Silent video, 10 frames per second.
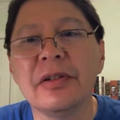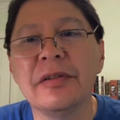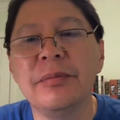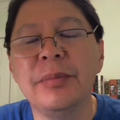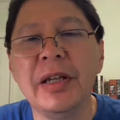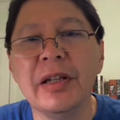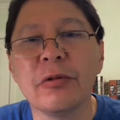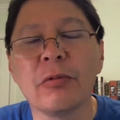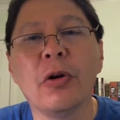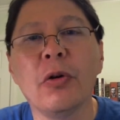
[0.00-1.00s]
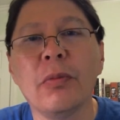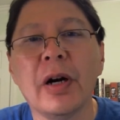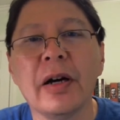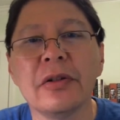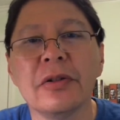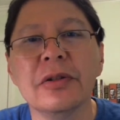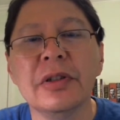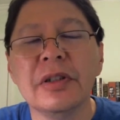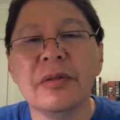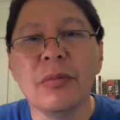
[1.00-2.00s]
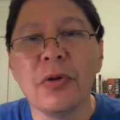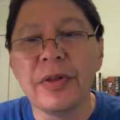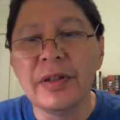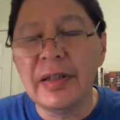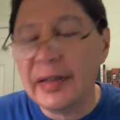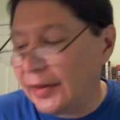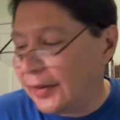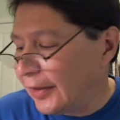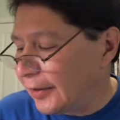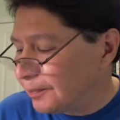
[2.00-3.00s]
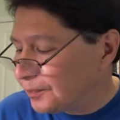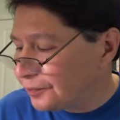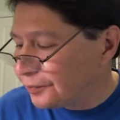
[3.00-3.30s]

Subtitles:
of being a role model more than anything.